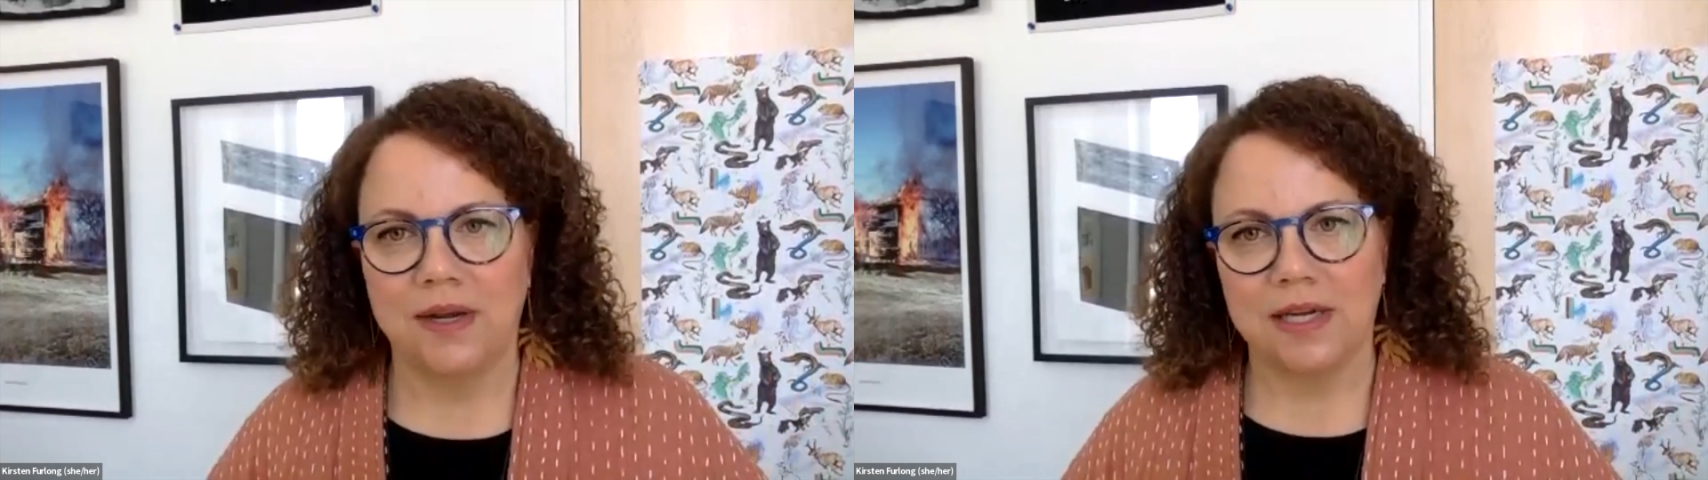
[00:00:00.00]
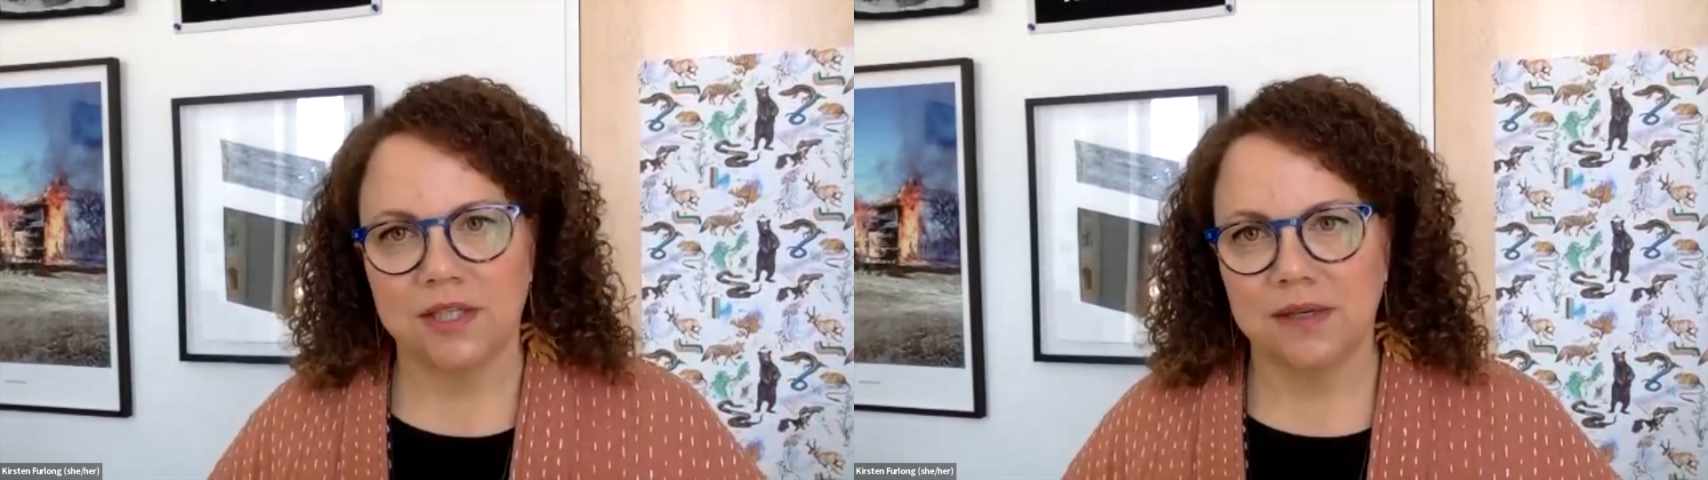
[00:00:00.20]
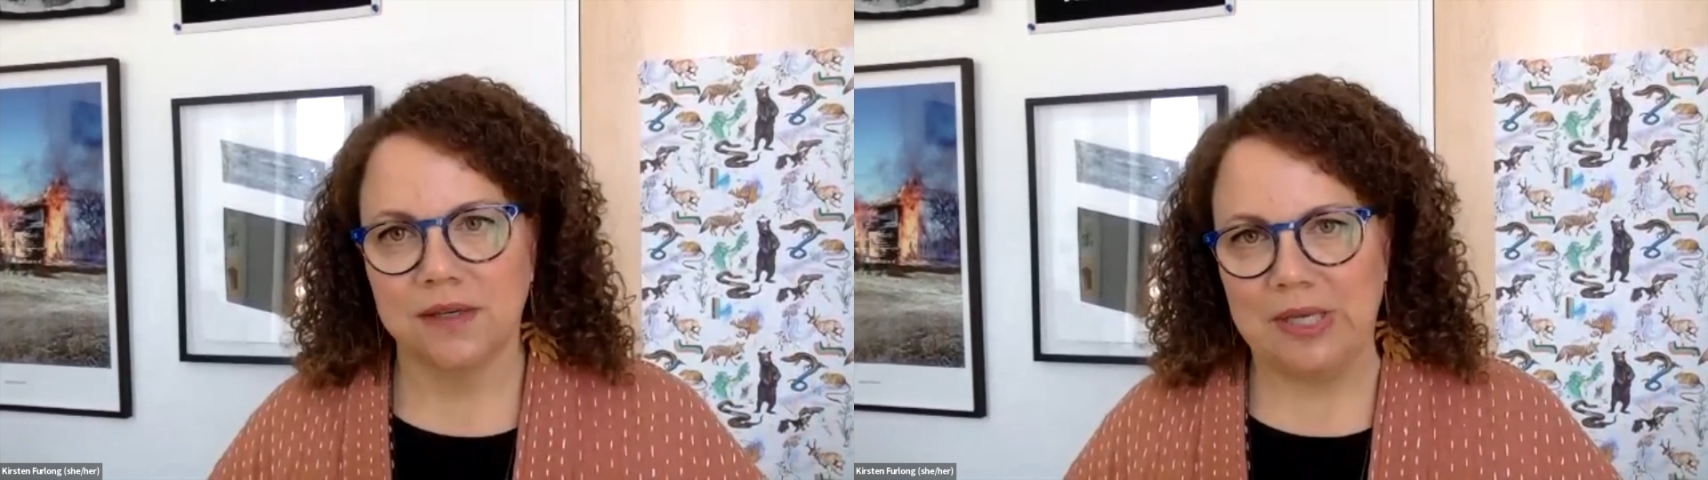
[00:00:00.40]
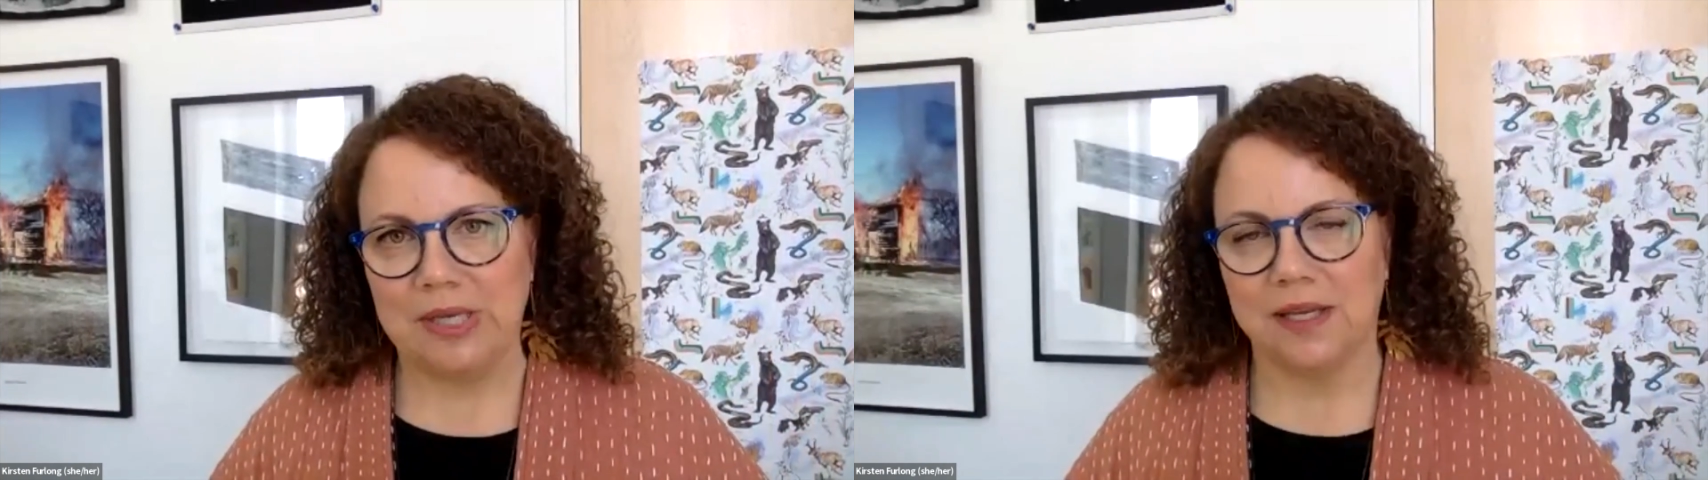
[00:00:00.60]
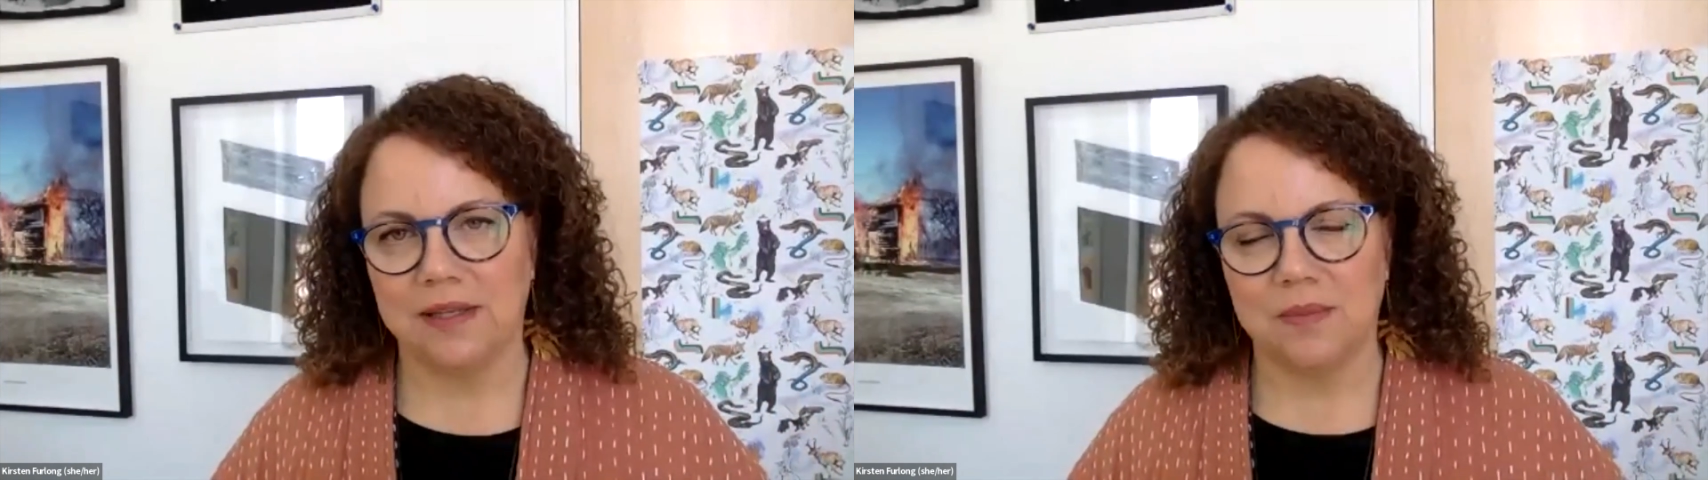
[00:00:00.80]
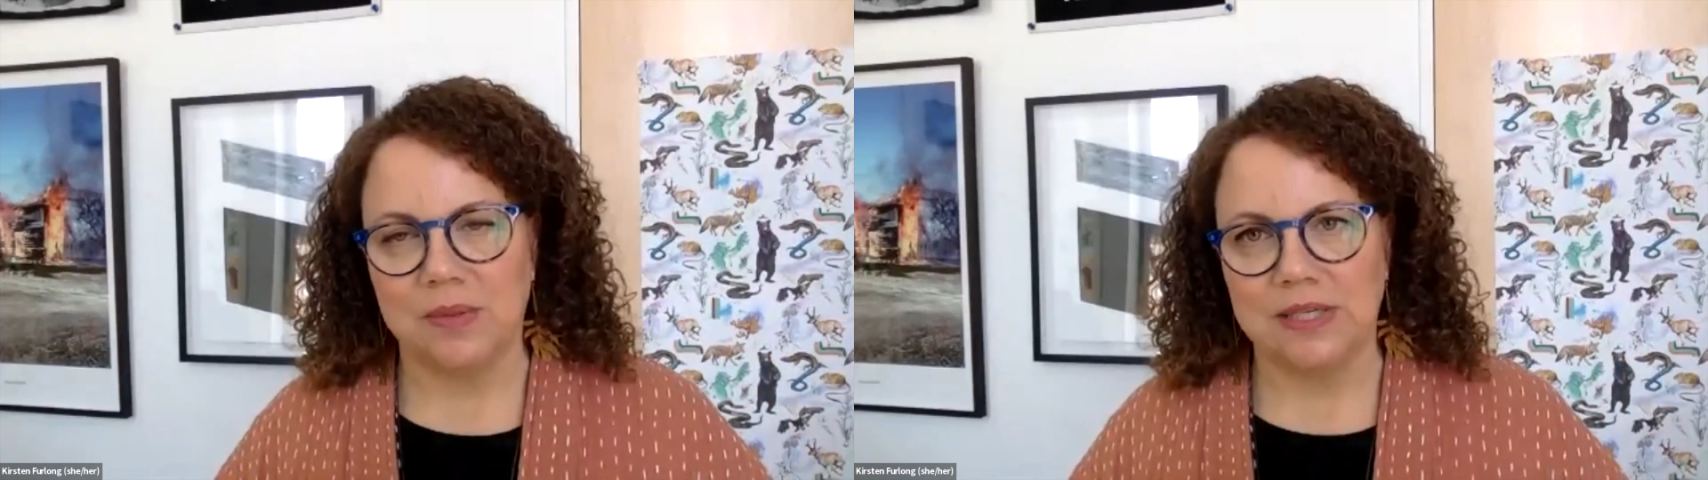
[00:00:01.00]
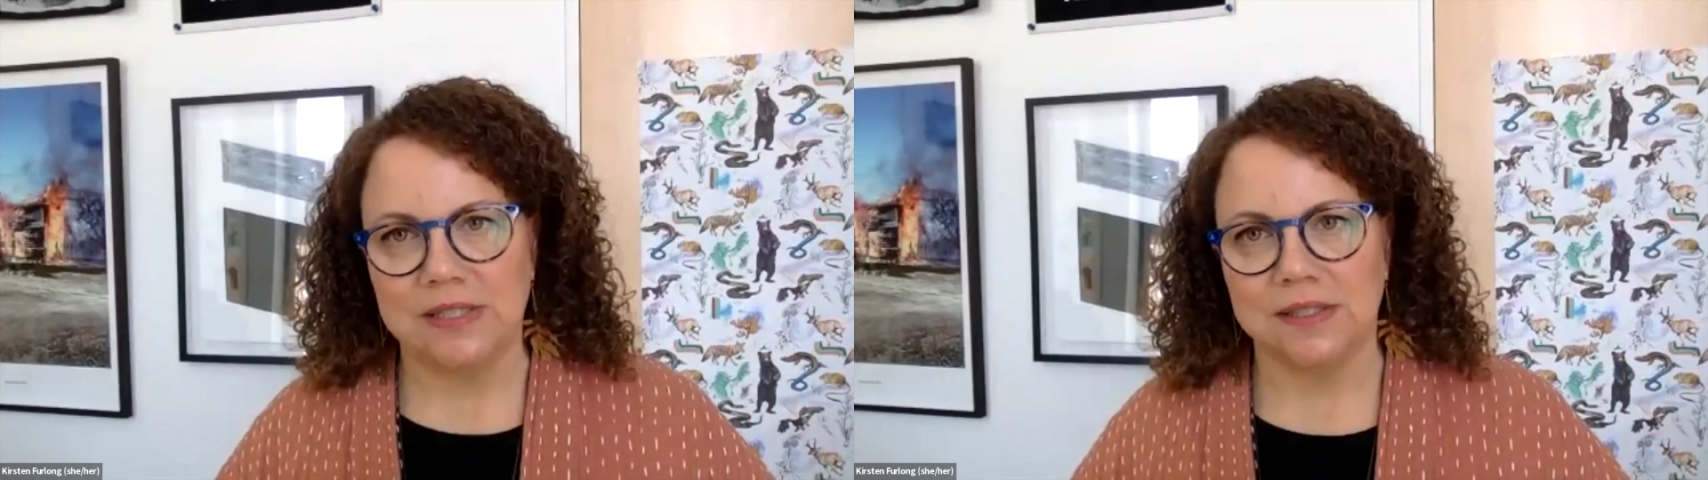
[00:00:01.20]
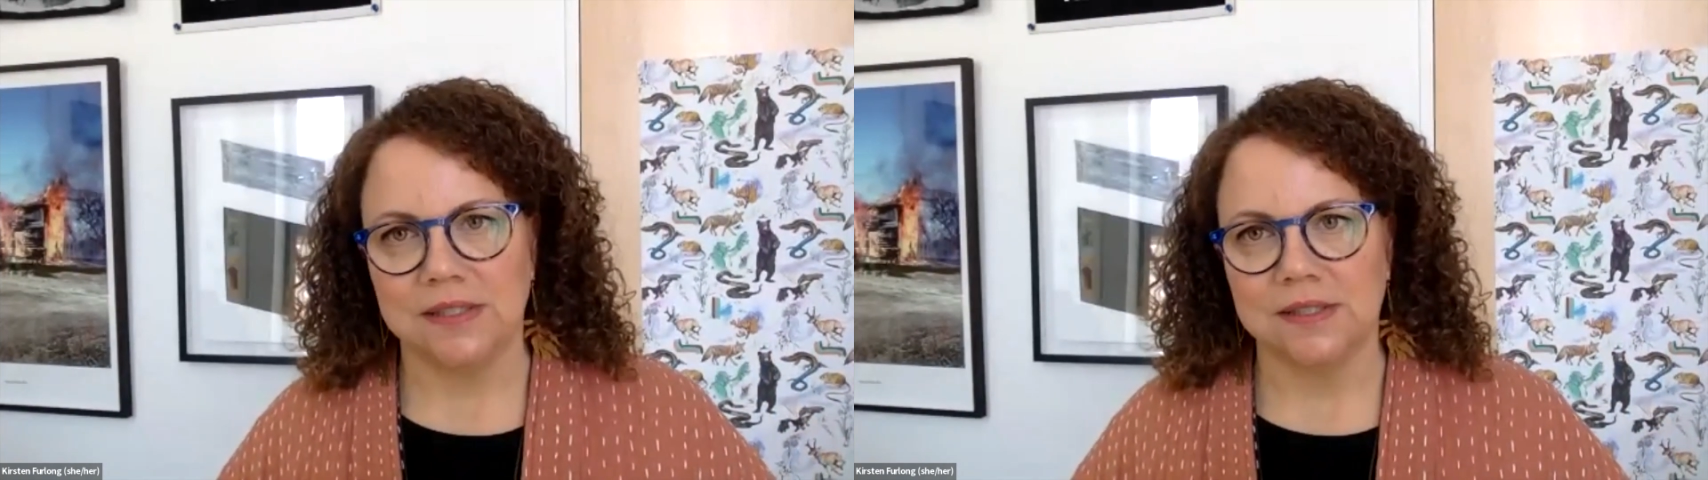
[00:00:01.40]
actually being in the
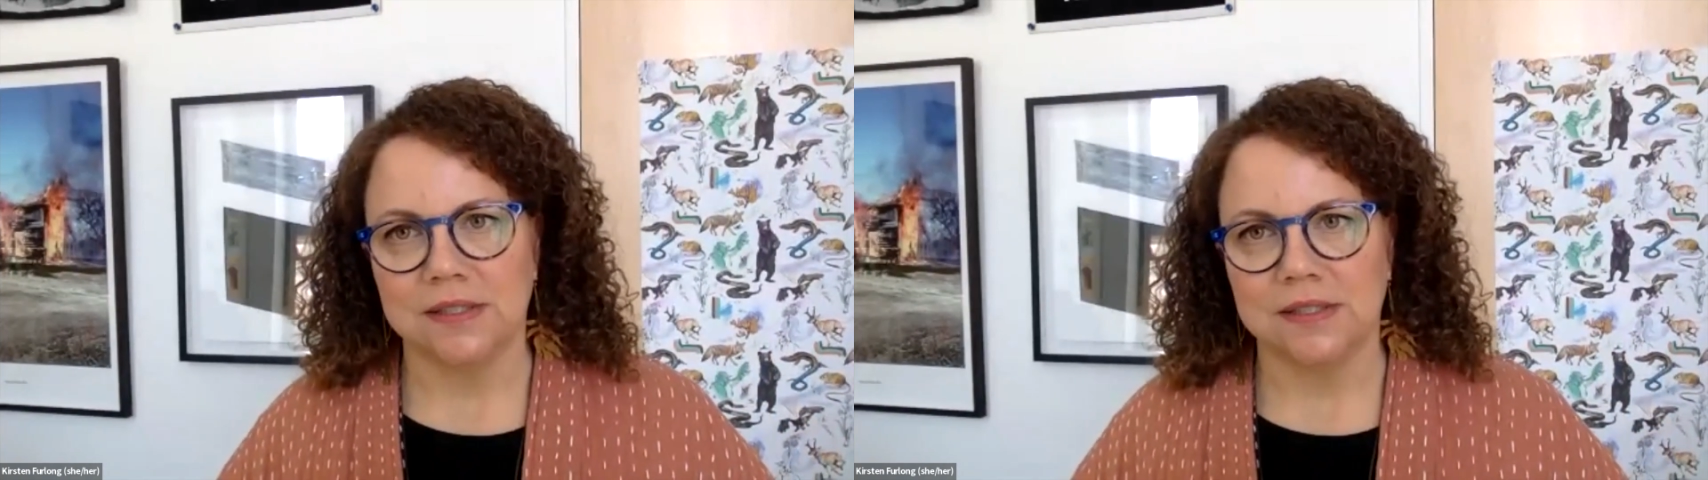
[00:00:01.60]
places.